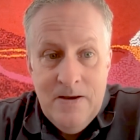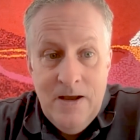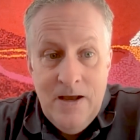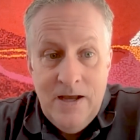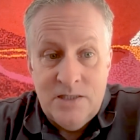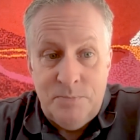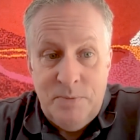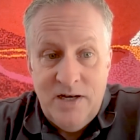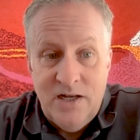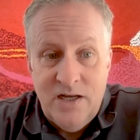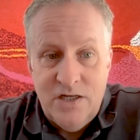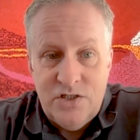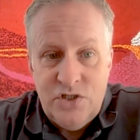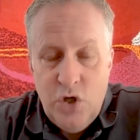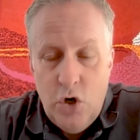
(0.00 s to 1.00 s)
It's been
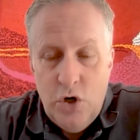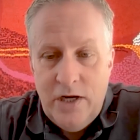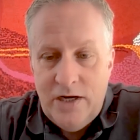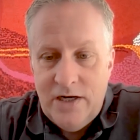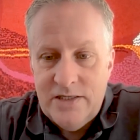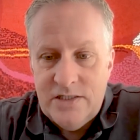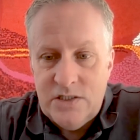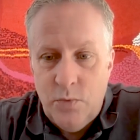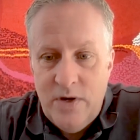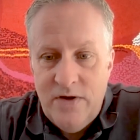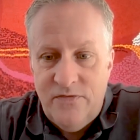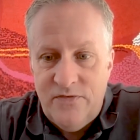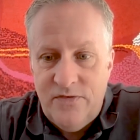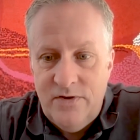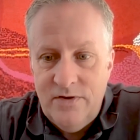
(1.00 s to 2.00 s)
a shockingly
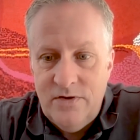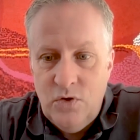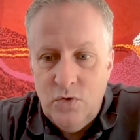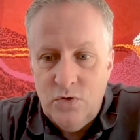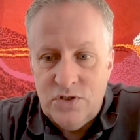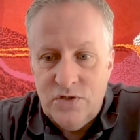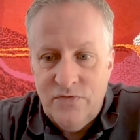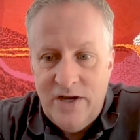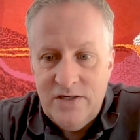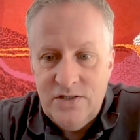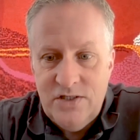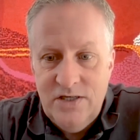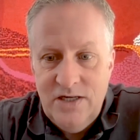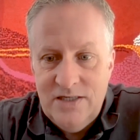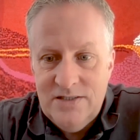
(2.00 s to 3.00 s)
swift course of
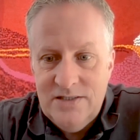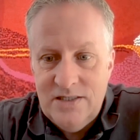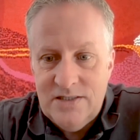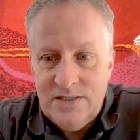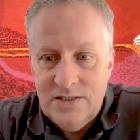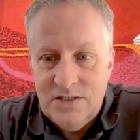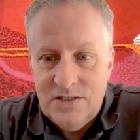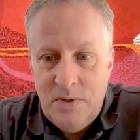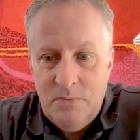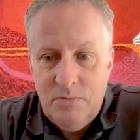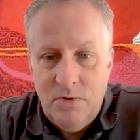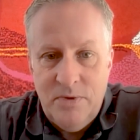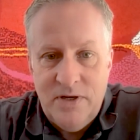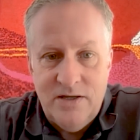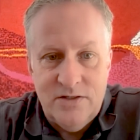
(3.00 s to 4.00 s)
action, hasn't it, since people
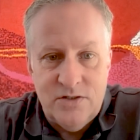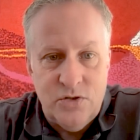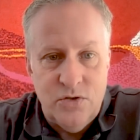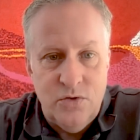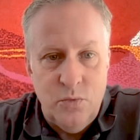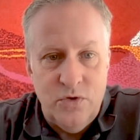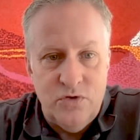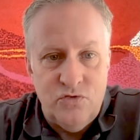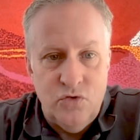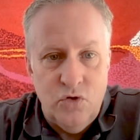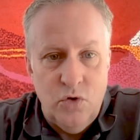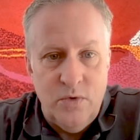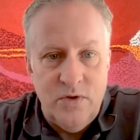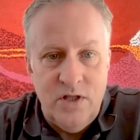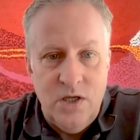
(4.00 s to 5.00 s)
began to withdraw
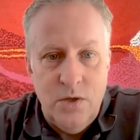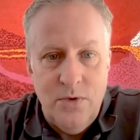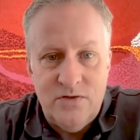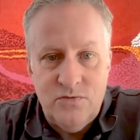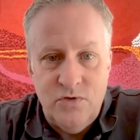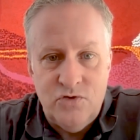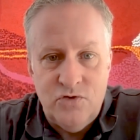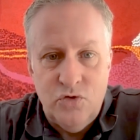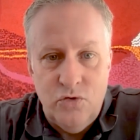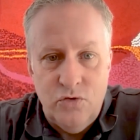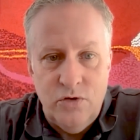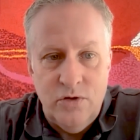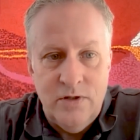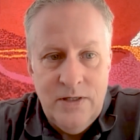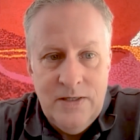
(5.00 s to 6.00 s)
with the US
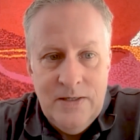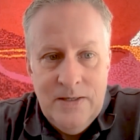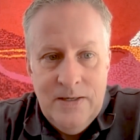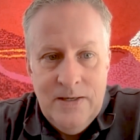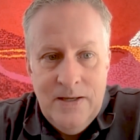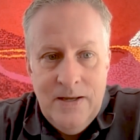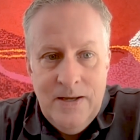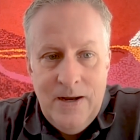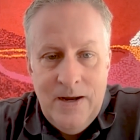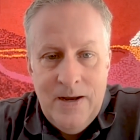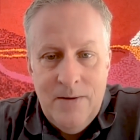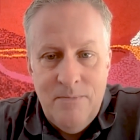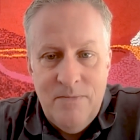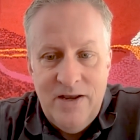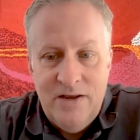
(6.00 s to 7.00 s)
withdrawal.
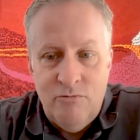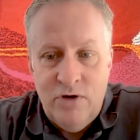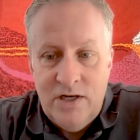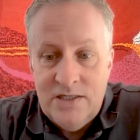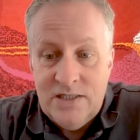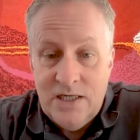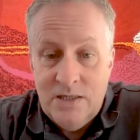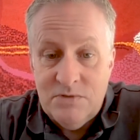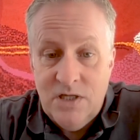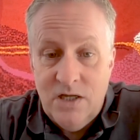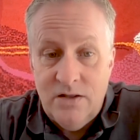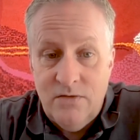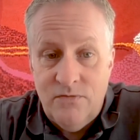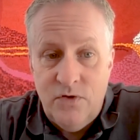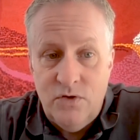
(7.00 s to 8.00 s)
It really seems
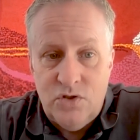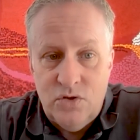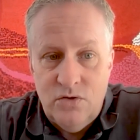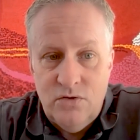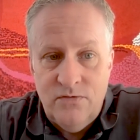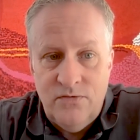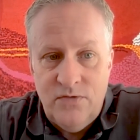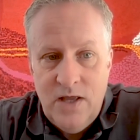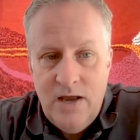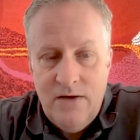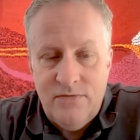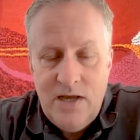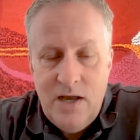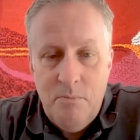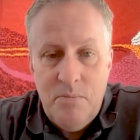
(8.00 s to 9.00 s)
like the future of the
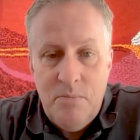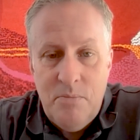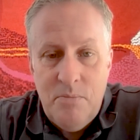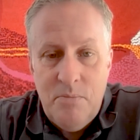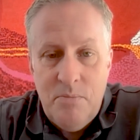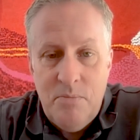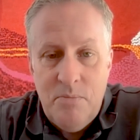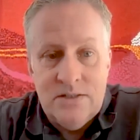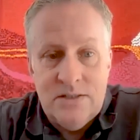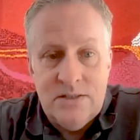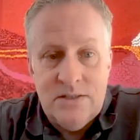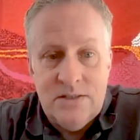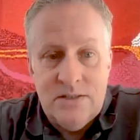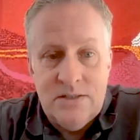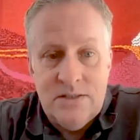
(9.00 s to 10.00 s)
Afghan people
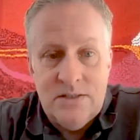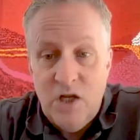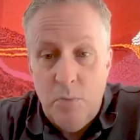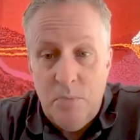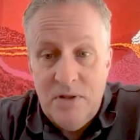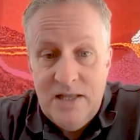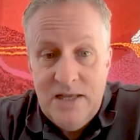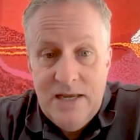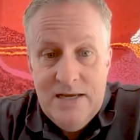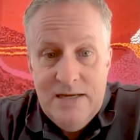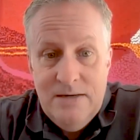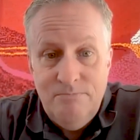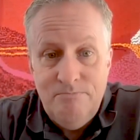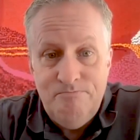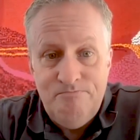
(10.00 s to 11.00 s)
is really up in the air.